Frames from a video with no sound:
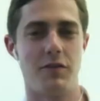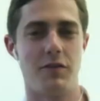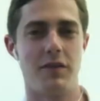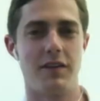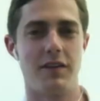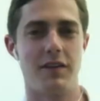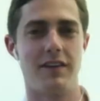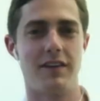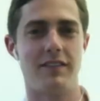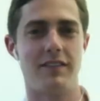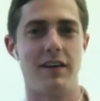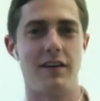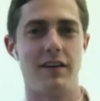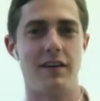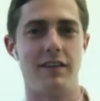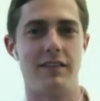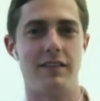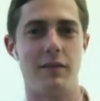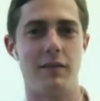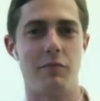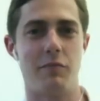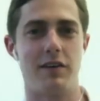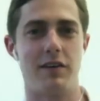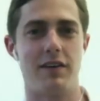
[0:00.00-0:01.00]
is
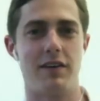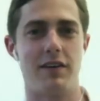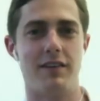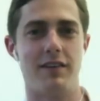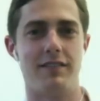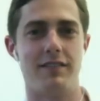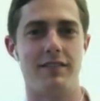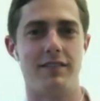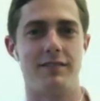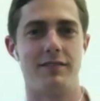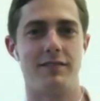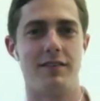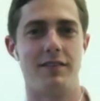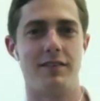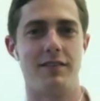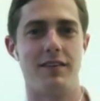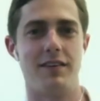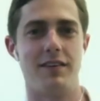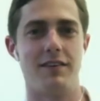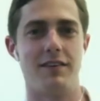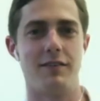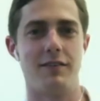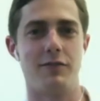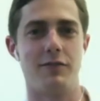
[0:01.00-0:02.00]
that because
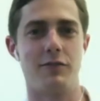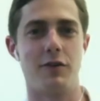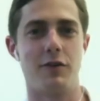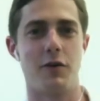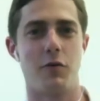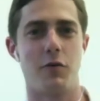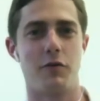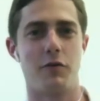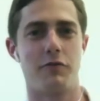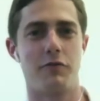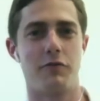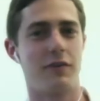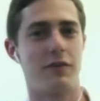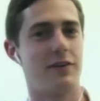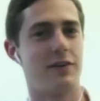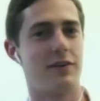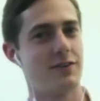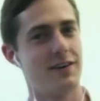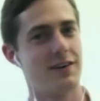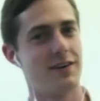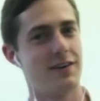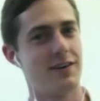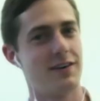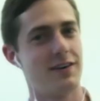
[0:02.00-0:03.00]
the Star Wars
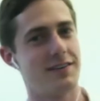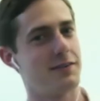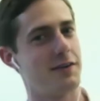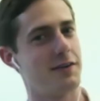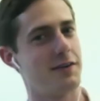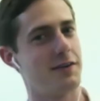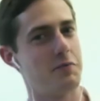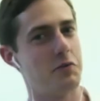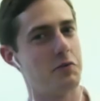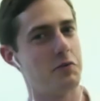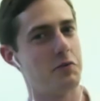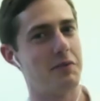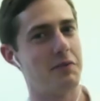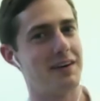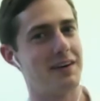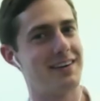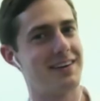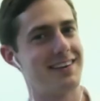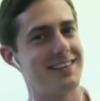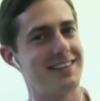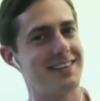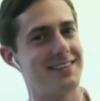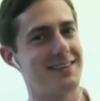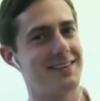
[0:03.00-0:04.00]
franchise has a lot more
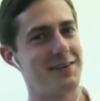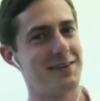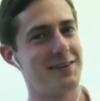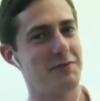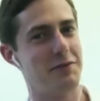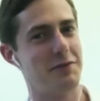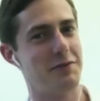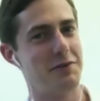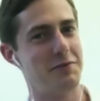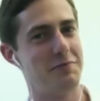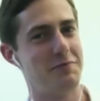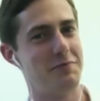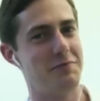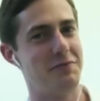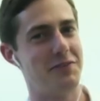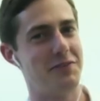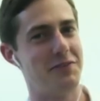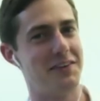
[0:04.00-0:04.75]
money to give him than the?